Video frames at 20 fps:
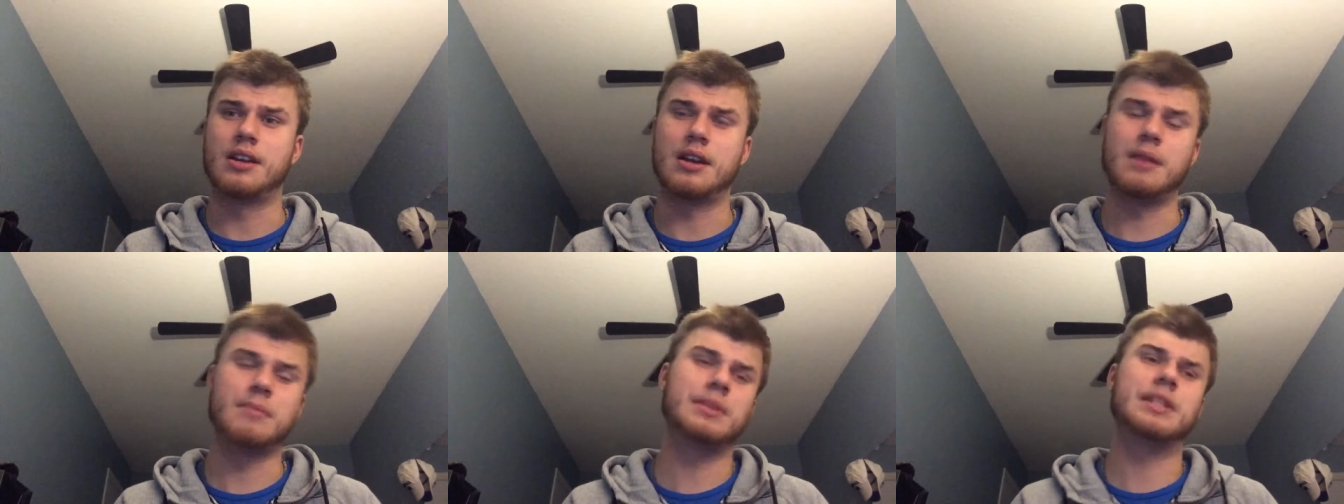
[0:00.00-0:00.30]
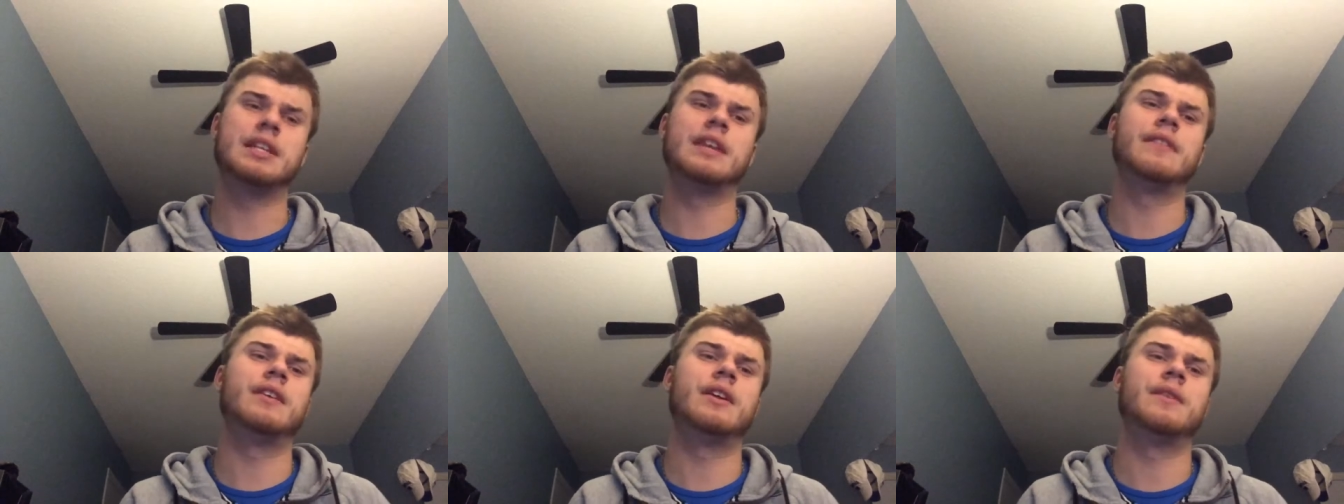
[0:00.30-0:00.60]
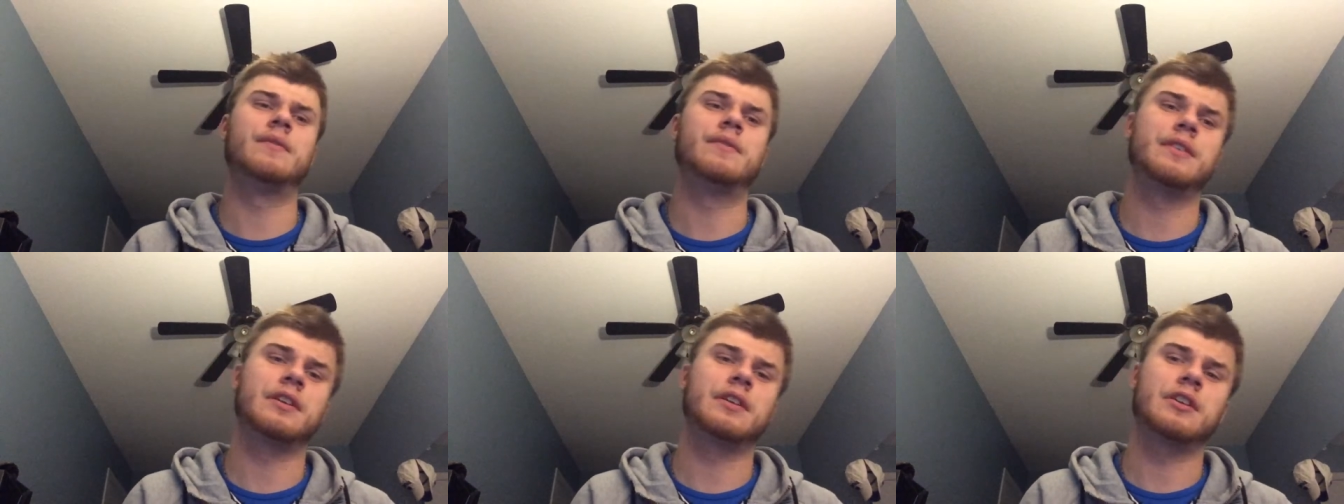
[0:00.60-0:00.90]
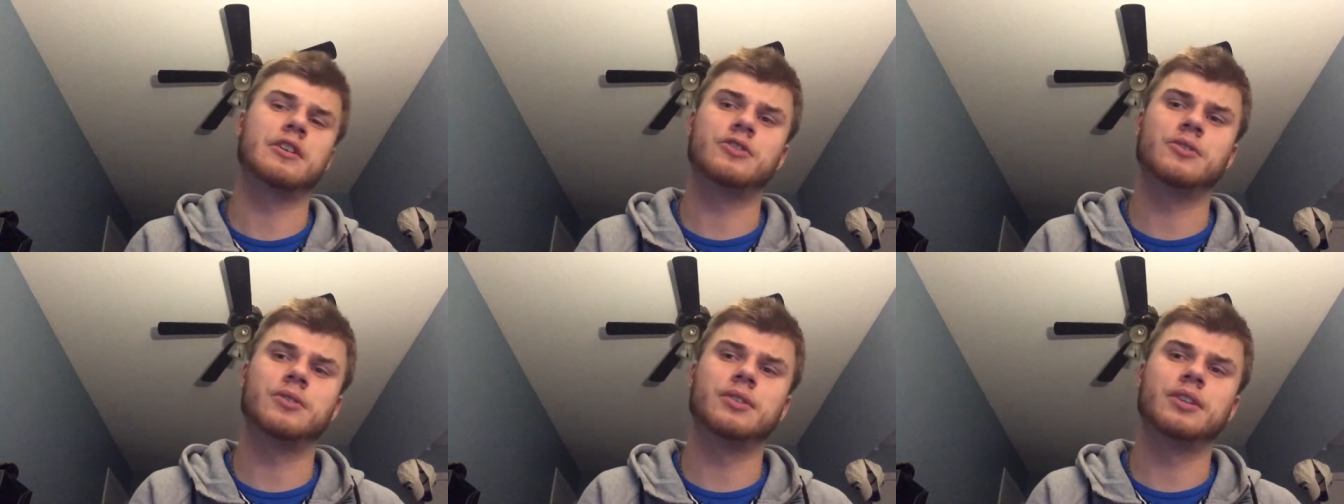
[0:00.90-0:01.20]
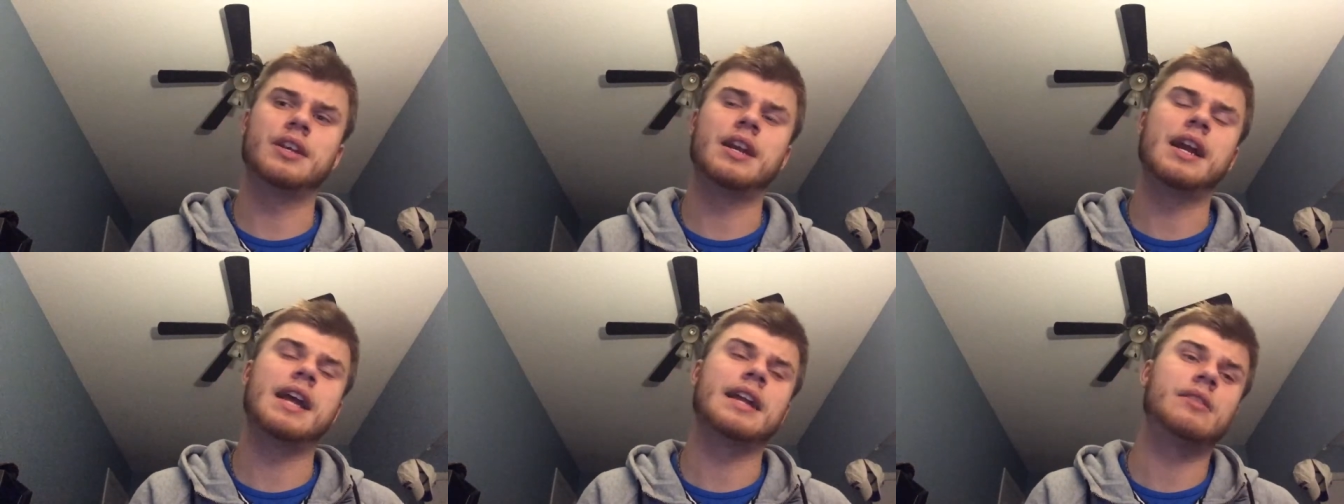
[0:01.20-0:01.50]
I'm saving up for a
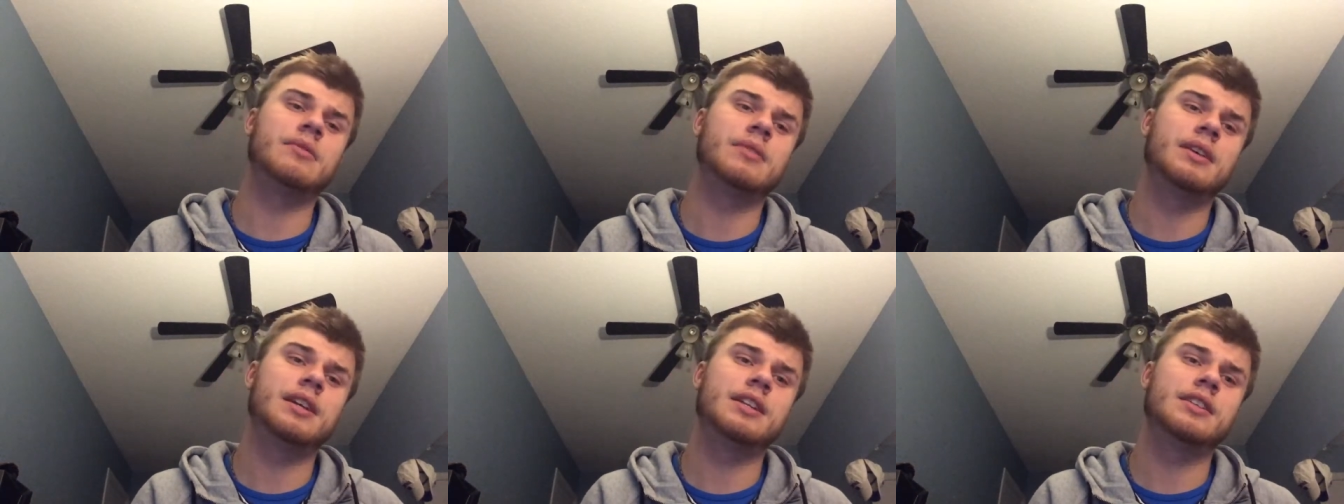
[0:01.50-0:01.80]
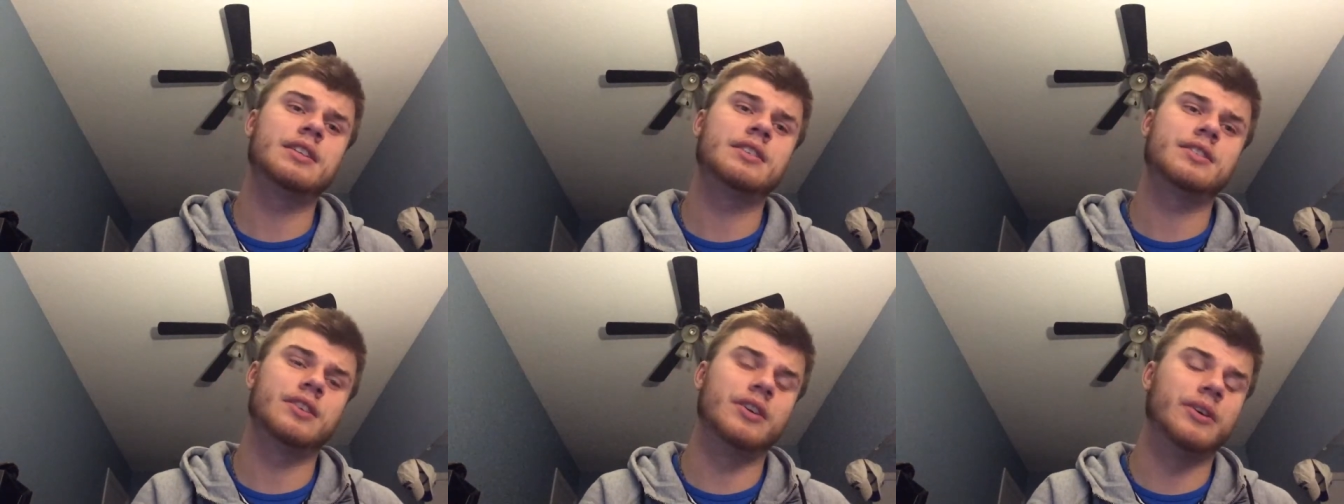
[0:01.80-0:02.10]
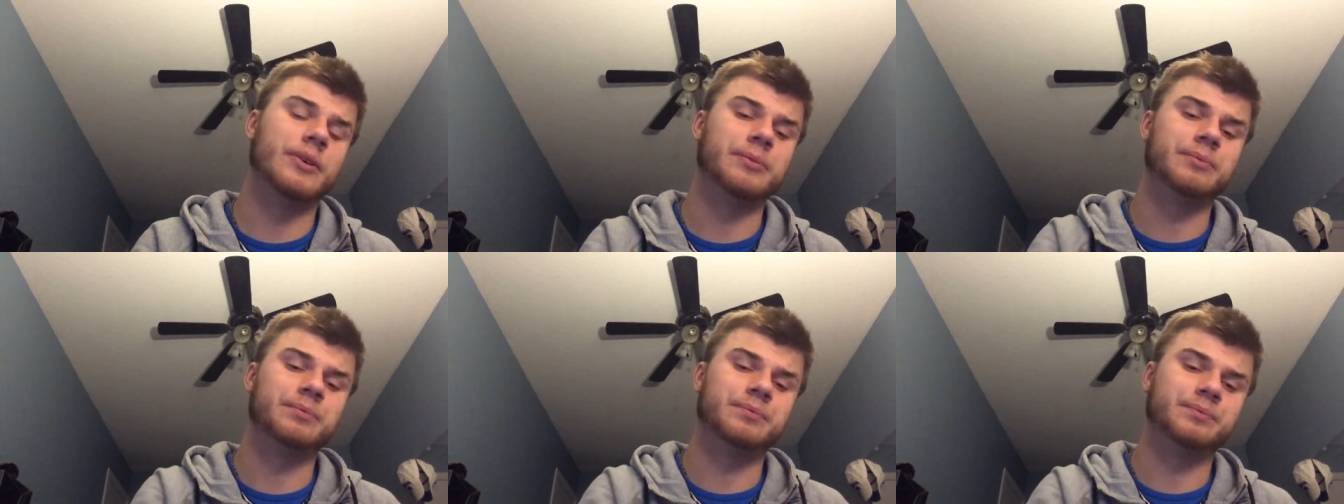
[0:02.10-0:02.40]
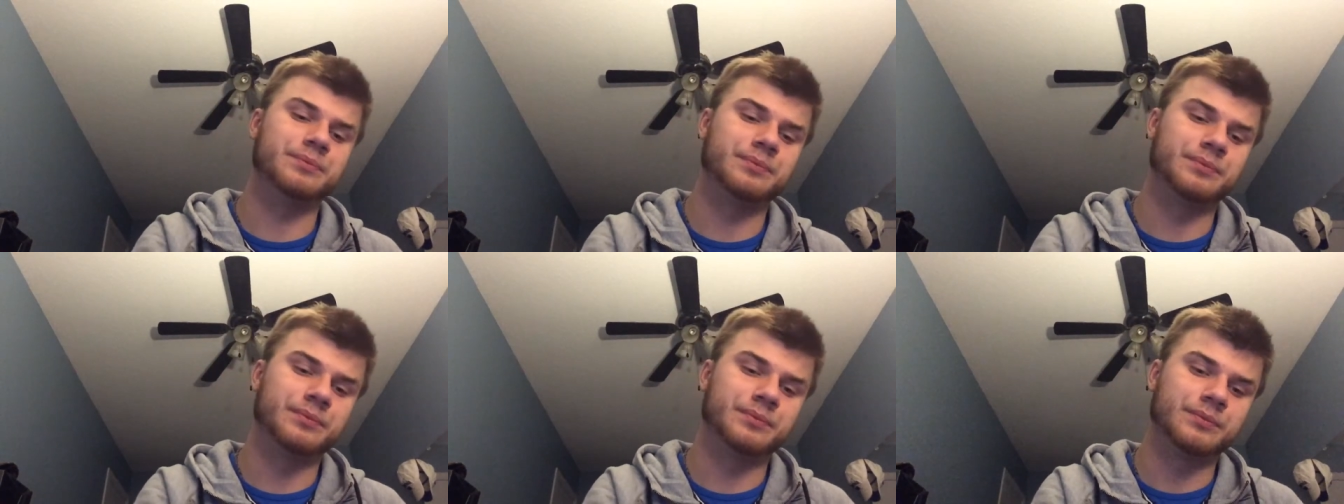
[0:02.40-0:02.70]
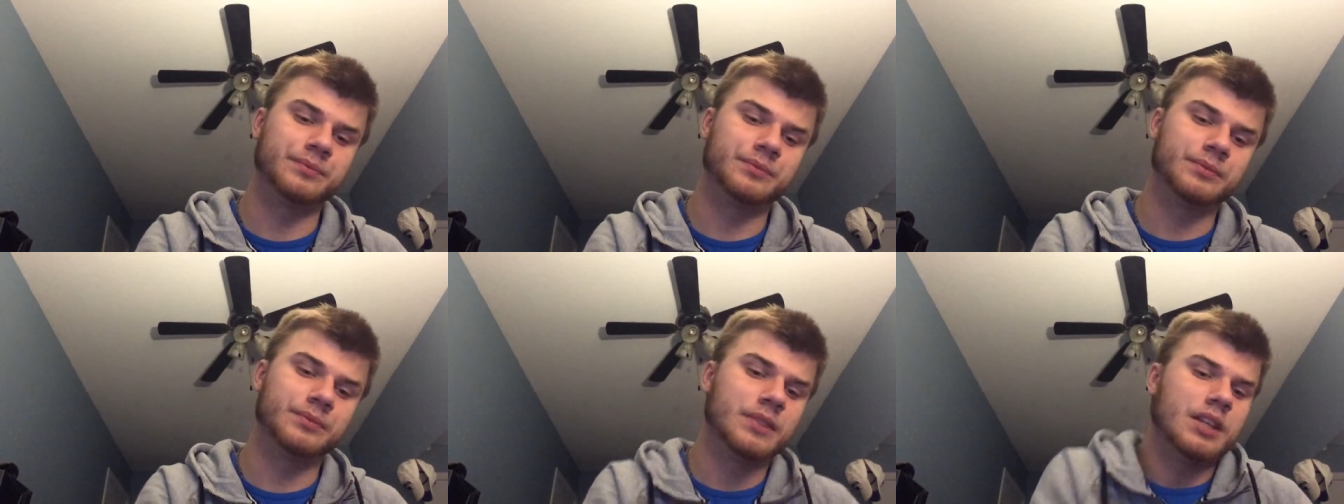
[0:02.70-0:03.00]
controller anyway, so
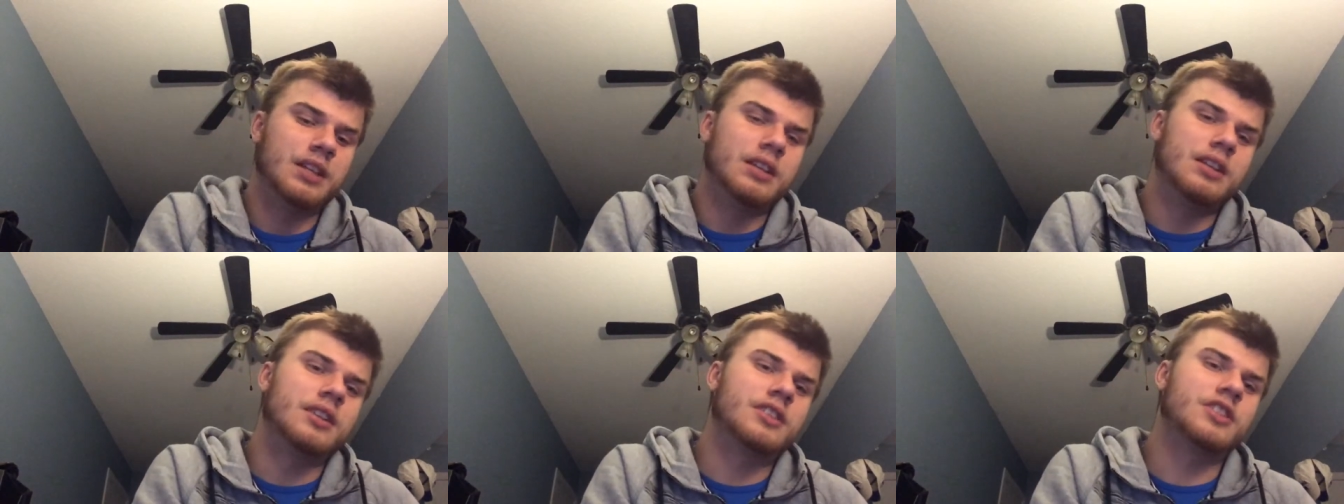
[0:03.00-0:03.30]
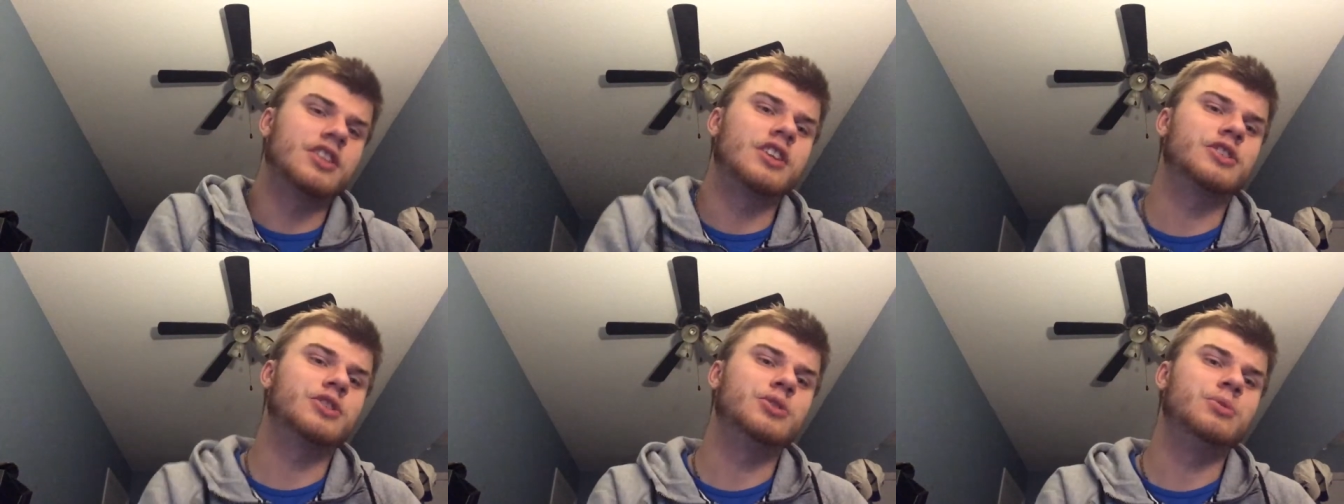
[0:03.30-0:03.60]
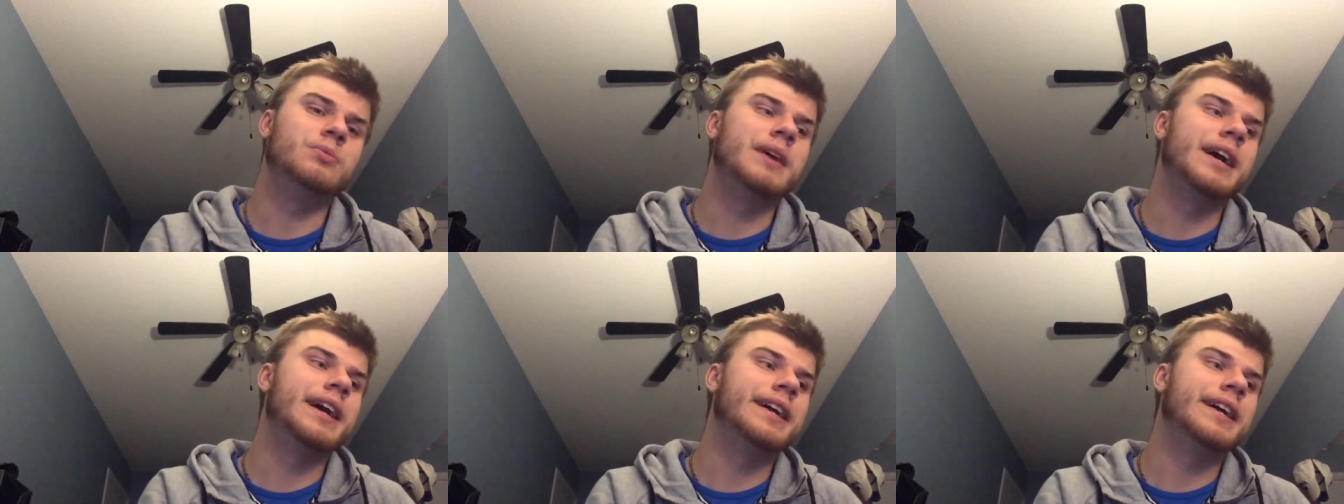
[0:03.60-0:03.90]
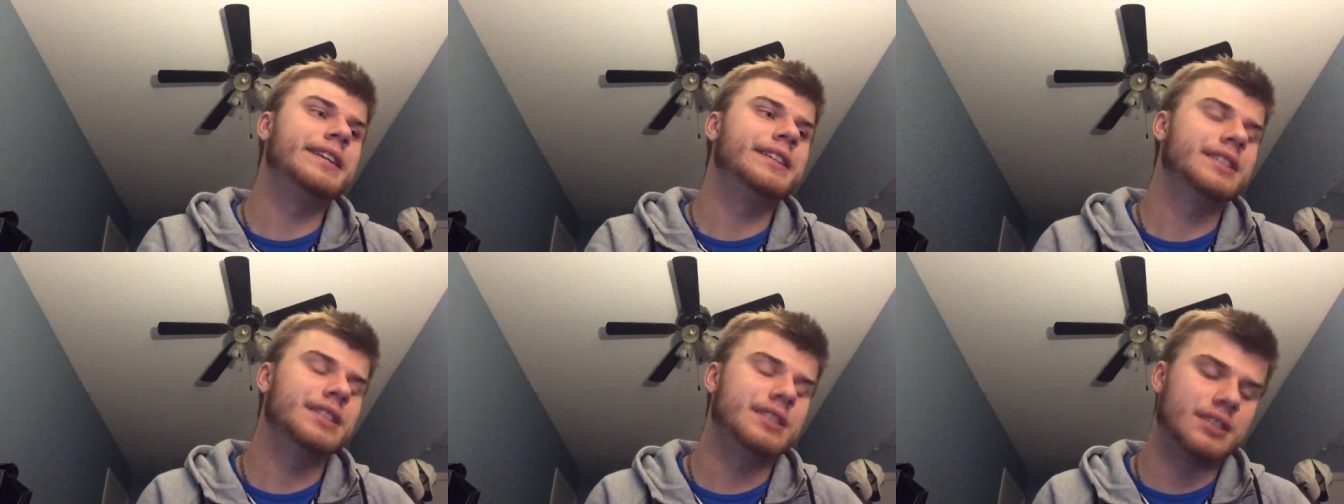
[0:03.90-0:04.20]
it's not too bad.